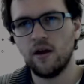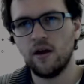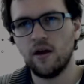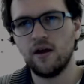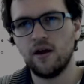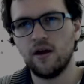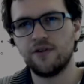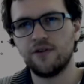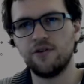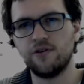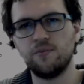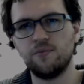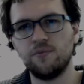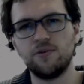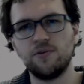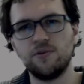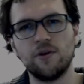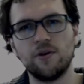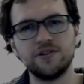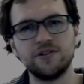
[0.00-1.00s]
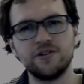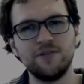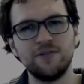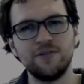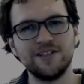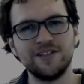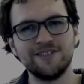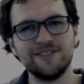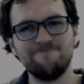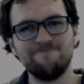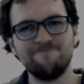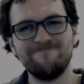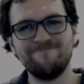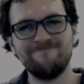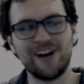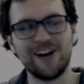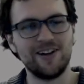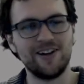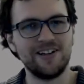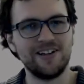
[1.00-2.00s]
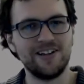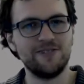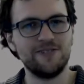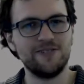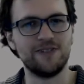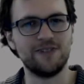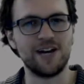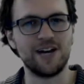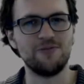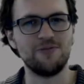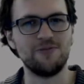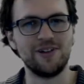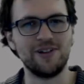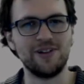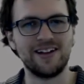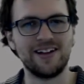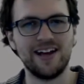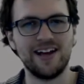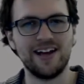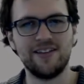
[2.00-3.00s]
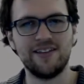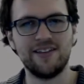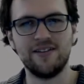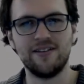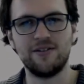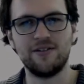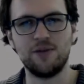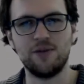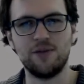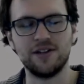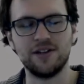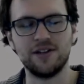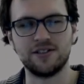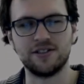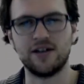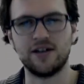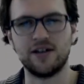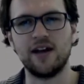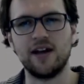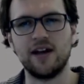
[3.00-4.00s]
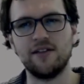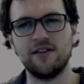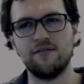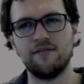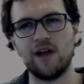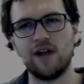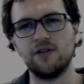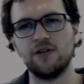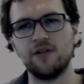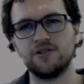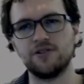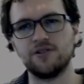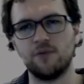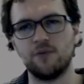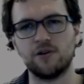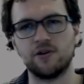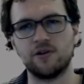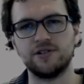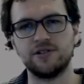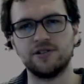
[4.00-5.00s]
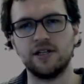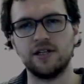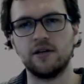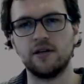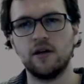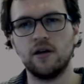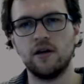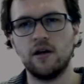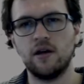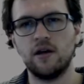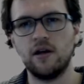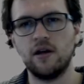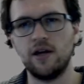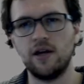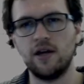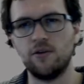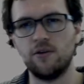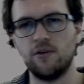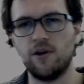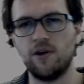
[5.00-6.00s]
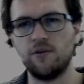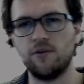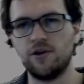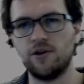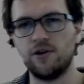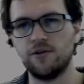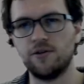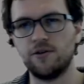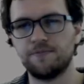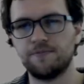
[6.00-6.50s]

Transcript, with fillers: So democracy means a, a great deal, and I'm really glad to be in a society that values democracy in the way that we do.